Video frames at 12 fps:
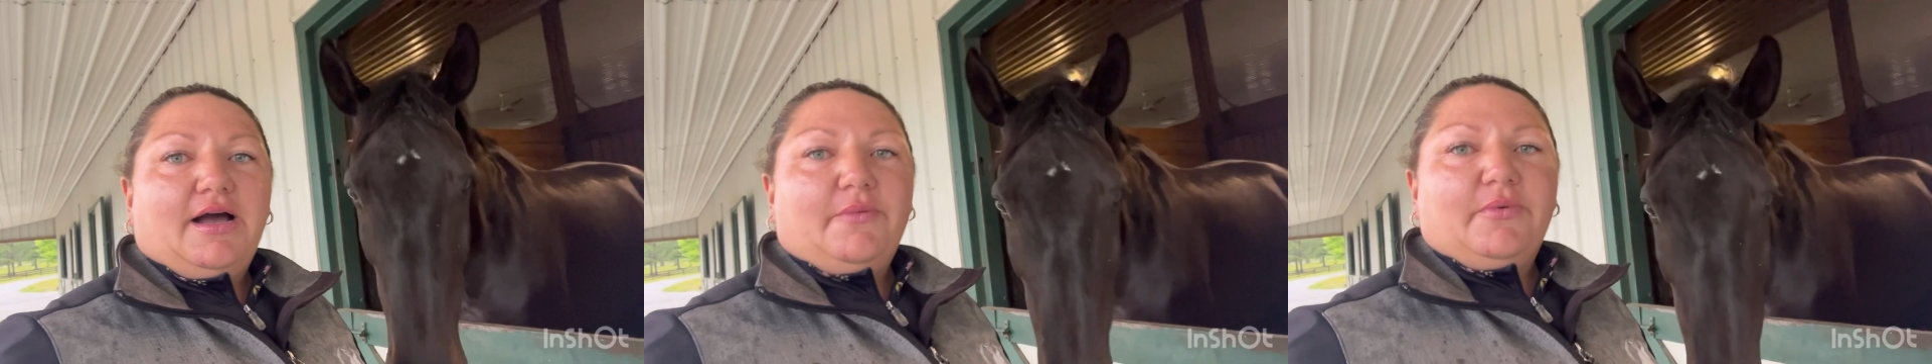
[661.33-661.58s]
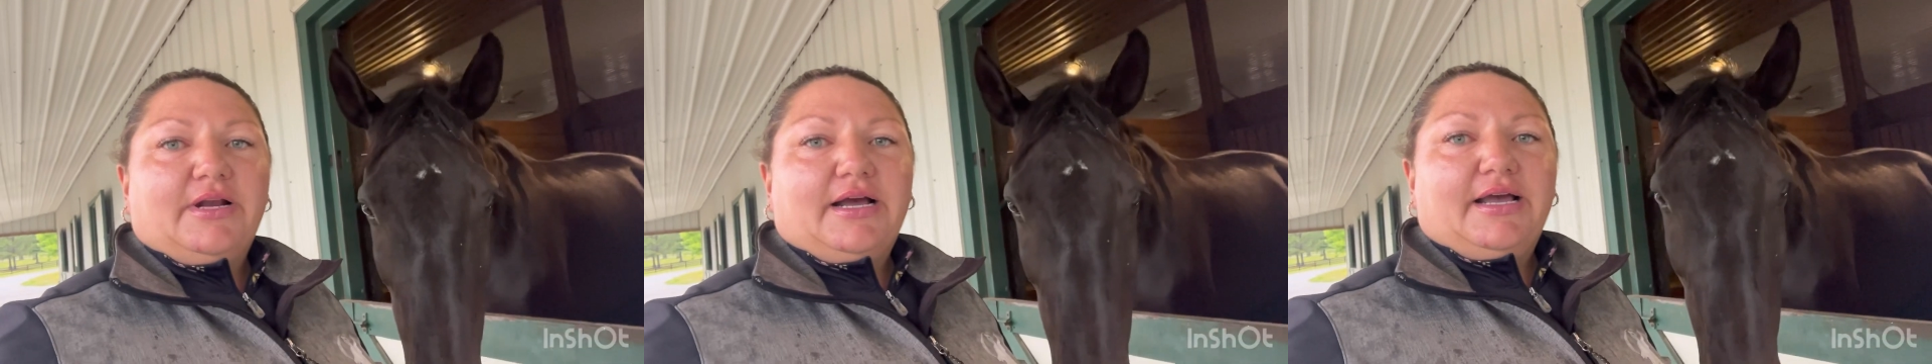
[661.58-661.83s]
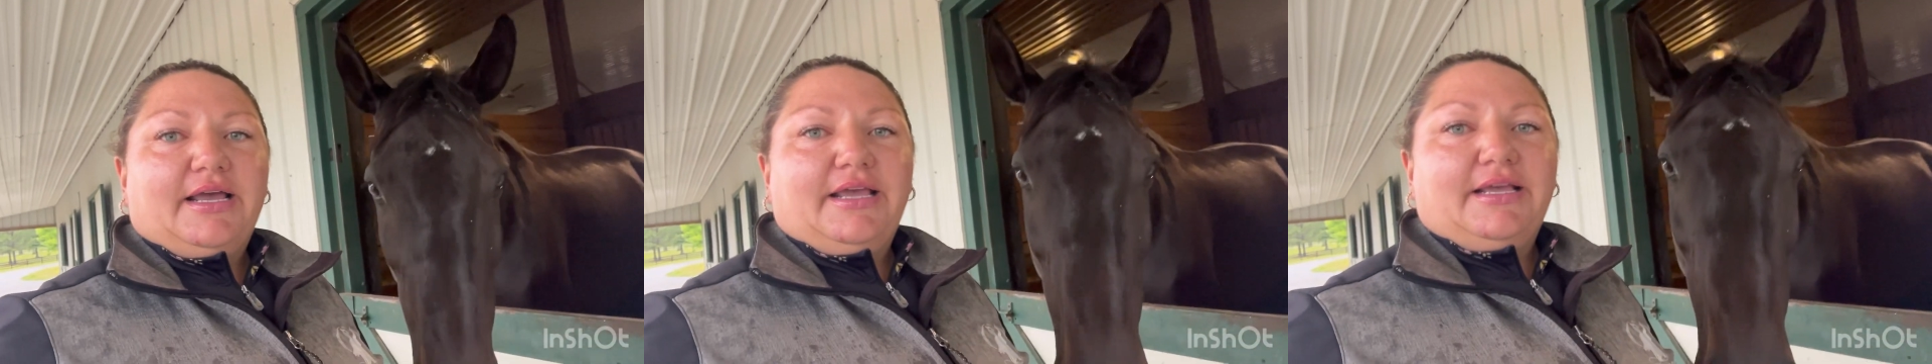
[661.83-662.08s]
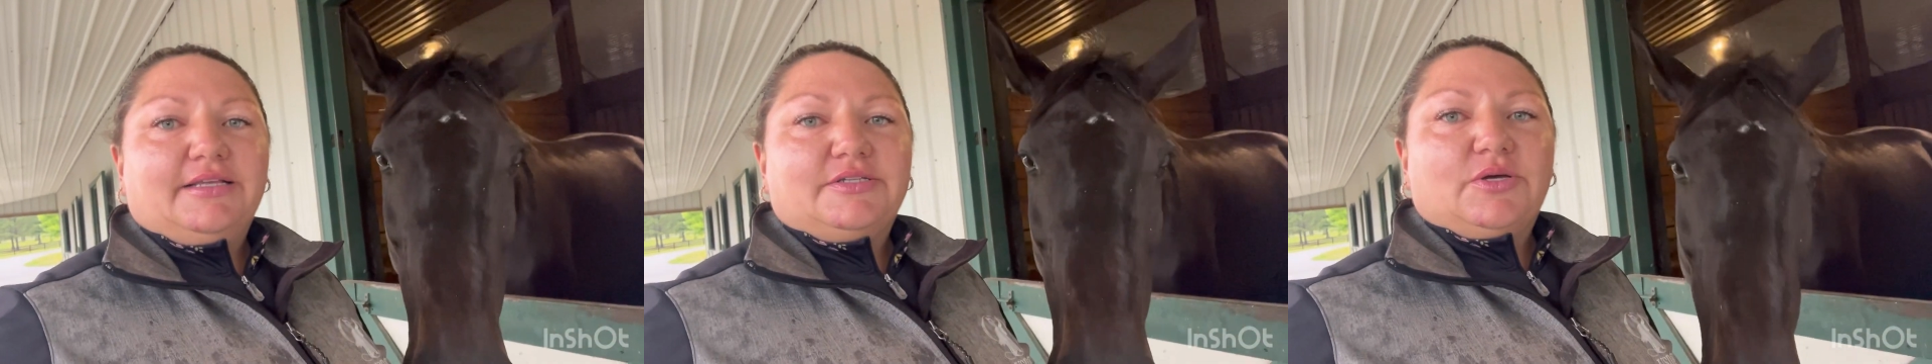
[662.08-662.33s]
When
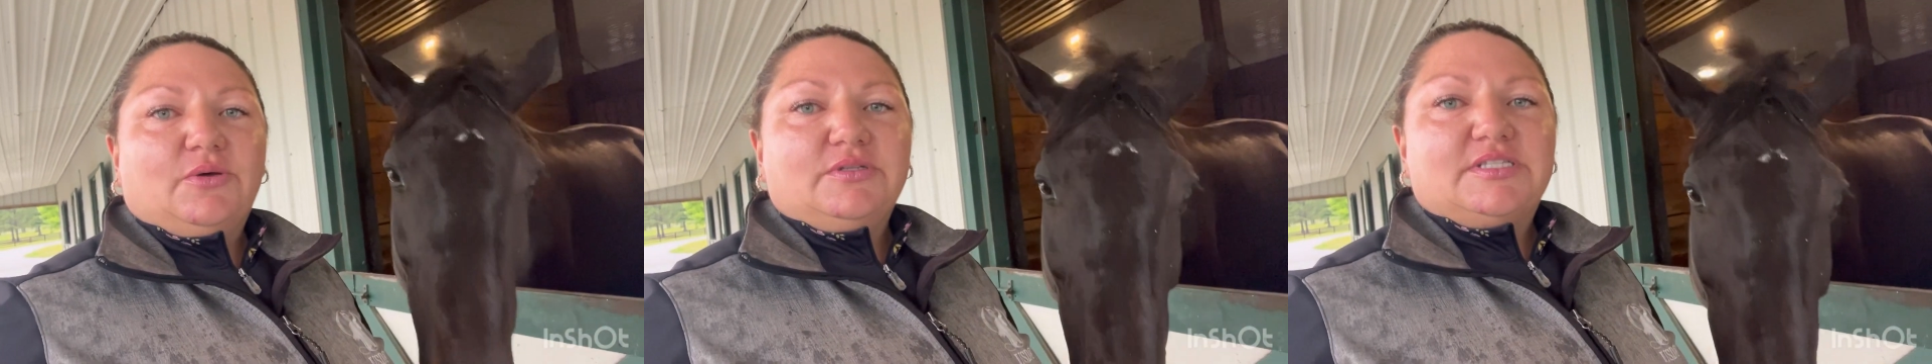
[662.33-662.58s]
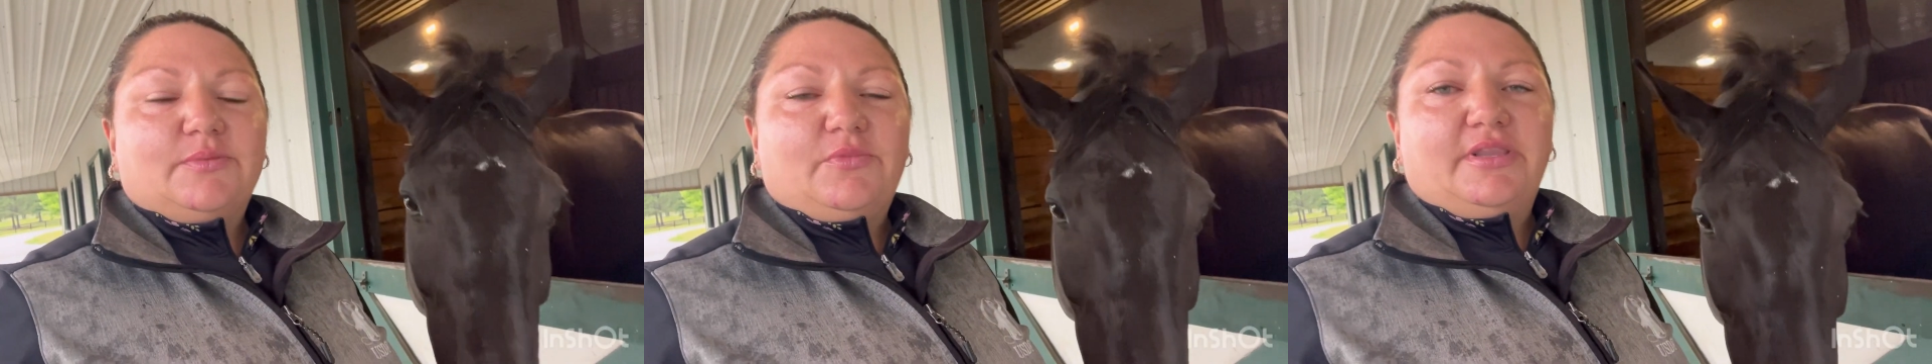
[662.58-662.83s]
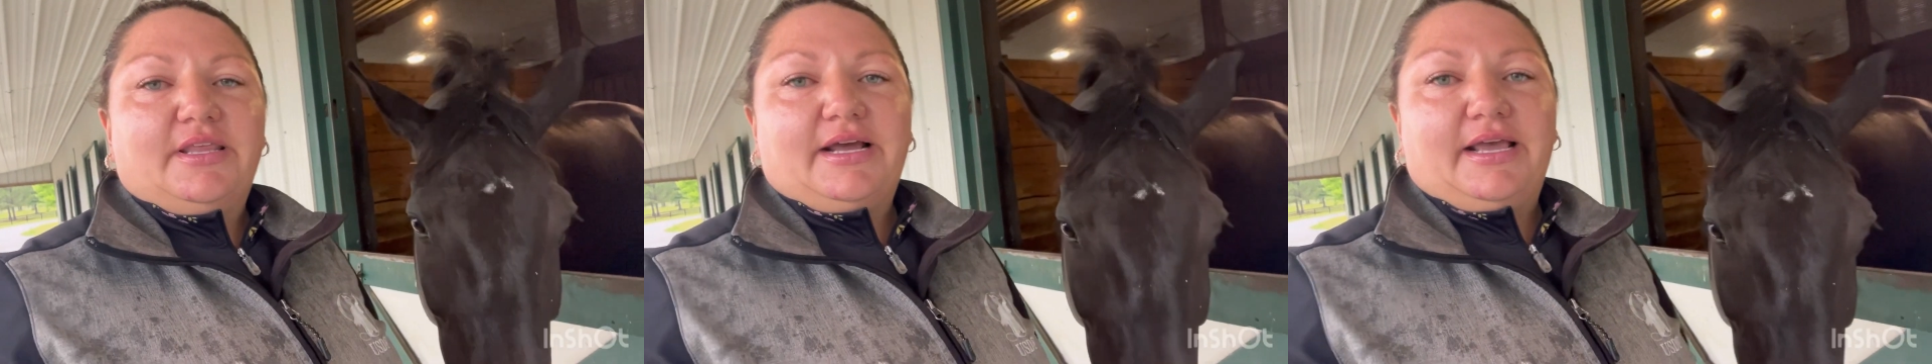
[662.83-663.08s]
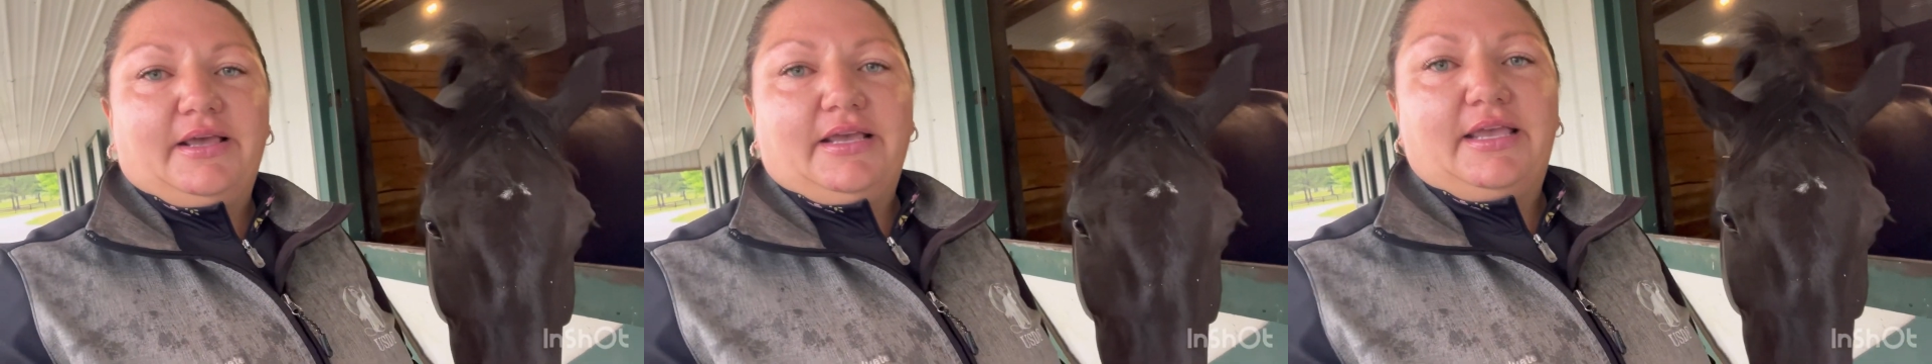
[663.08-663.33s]
I told someone that
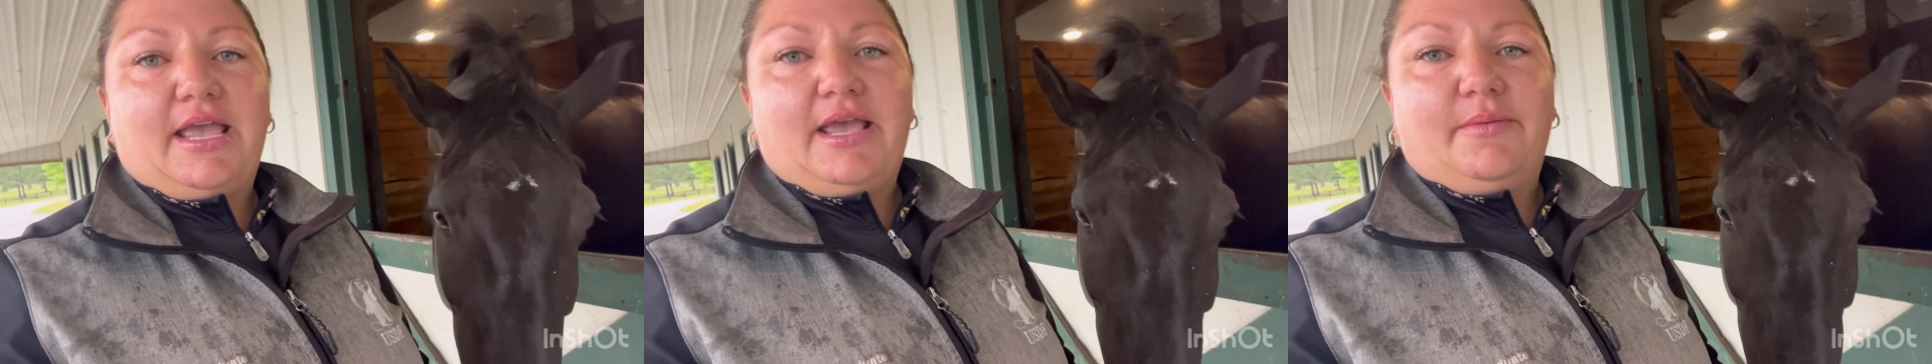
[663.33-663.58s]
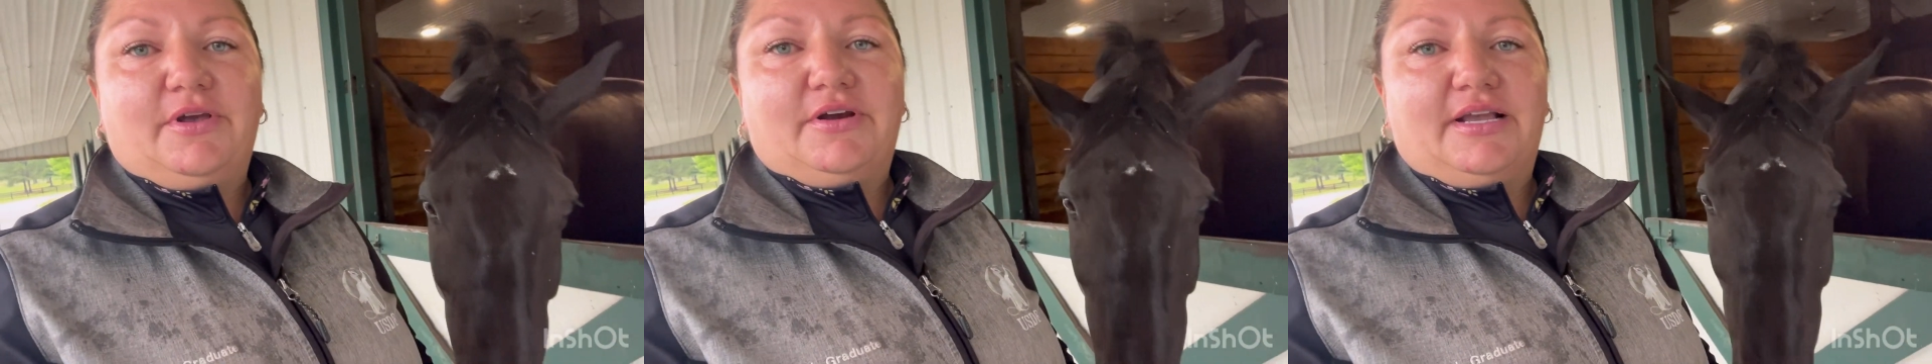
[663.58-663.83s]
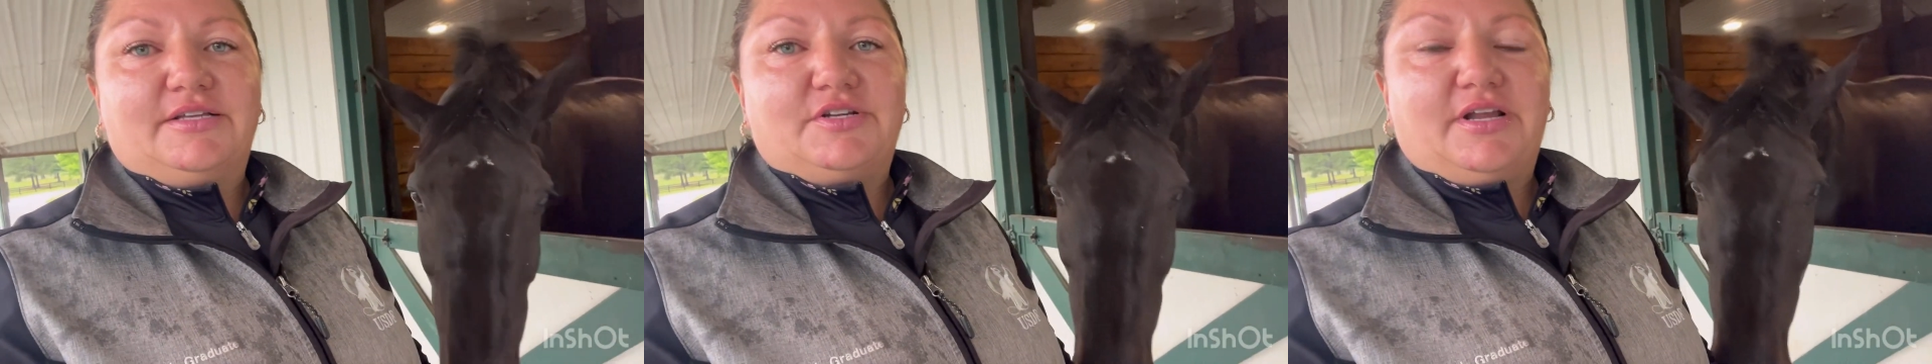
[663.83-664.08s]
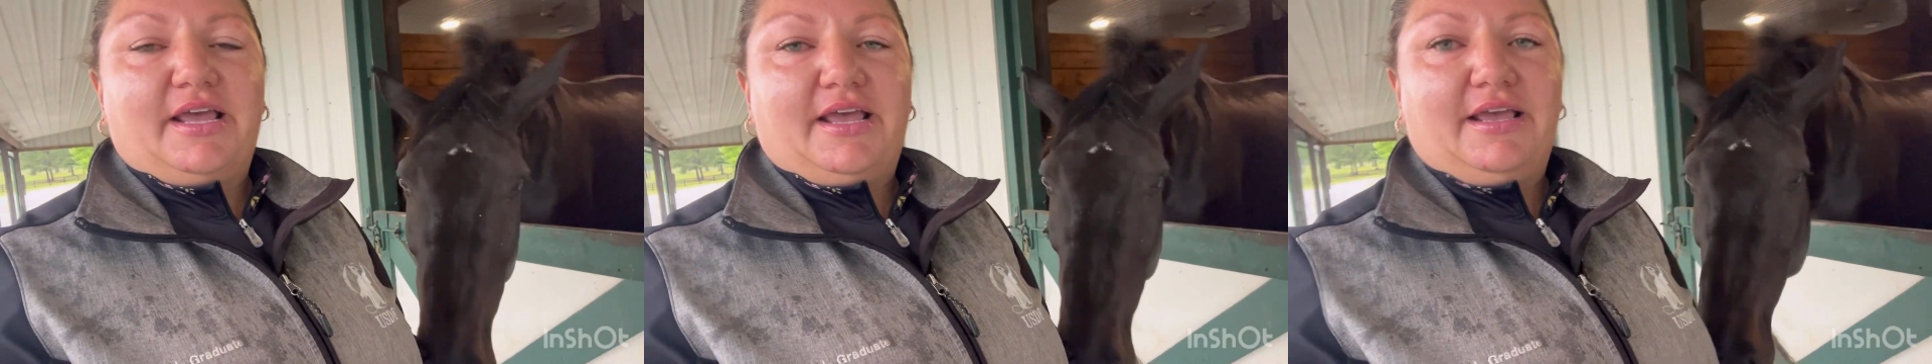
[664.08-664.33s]
I came here
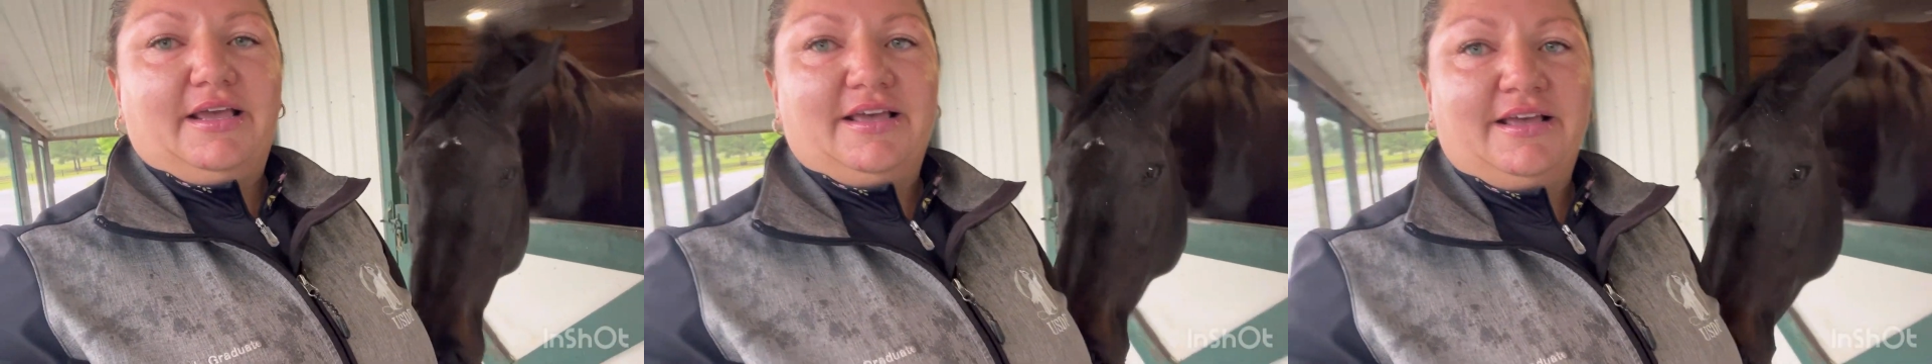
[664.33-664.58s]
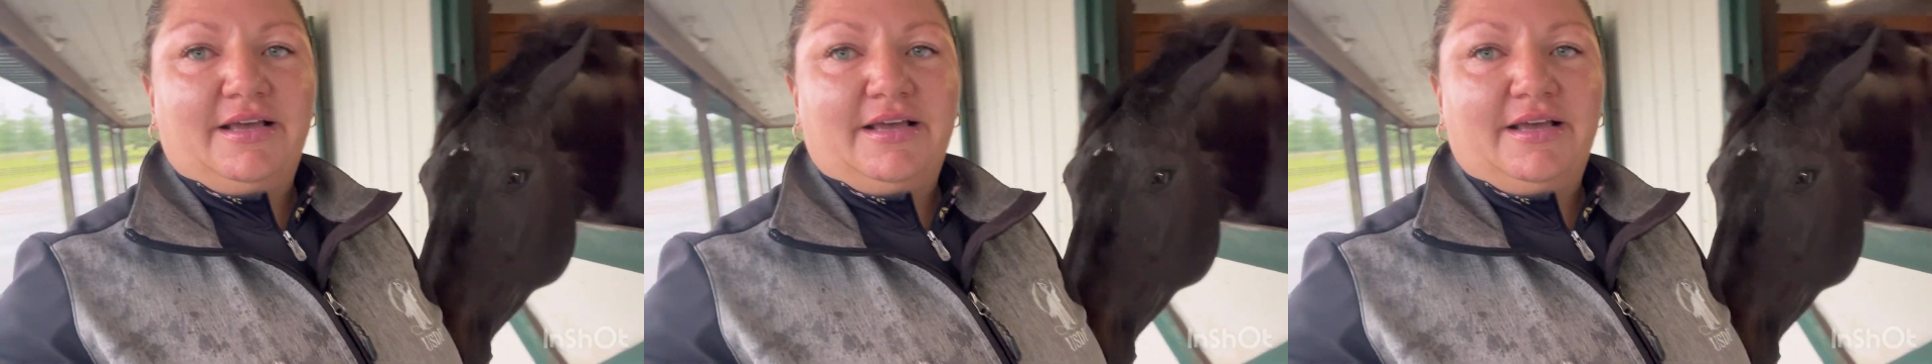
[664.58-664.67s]
yesterday,